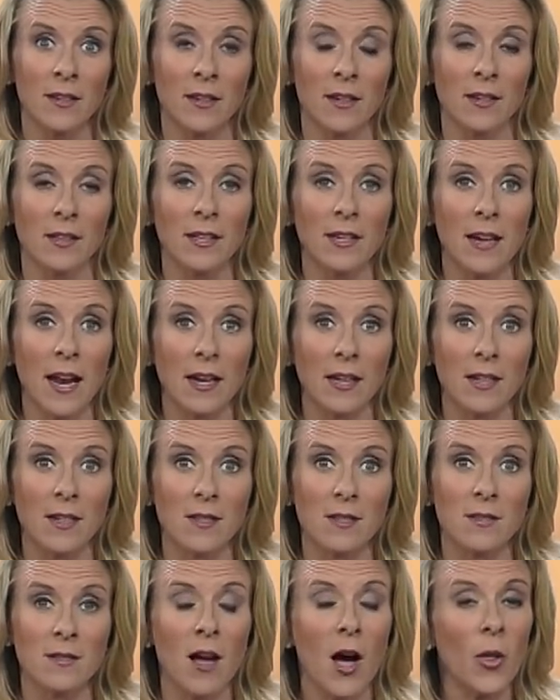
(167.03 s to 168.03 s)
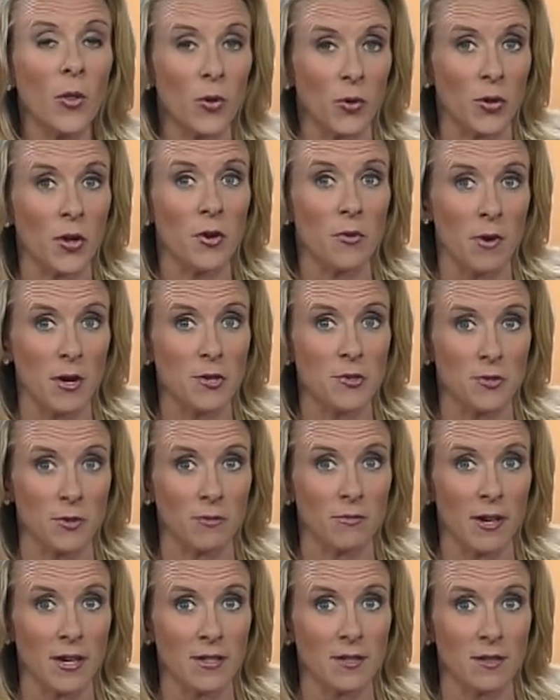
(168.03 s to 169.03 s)
in Connecticut's other
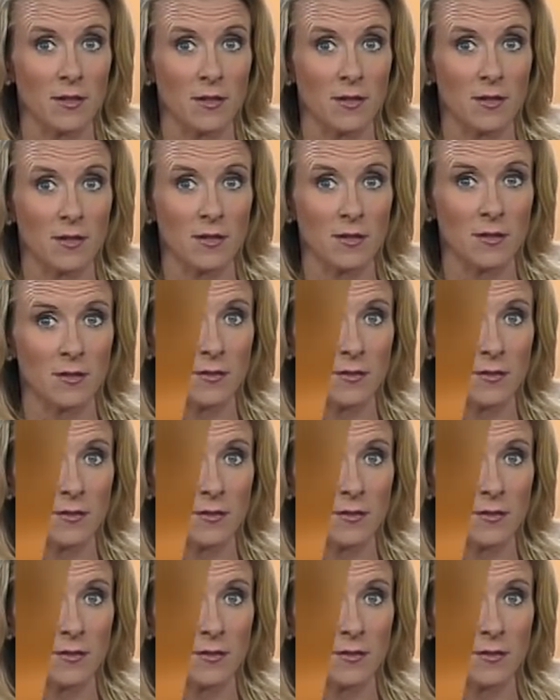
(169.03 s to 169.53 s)
congressional races.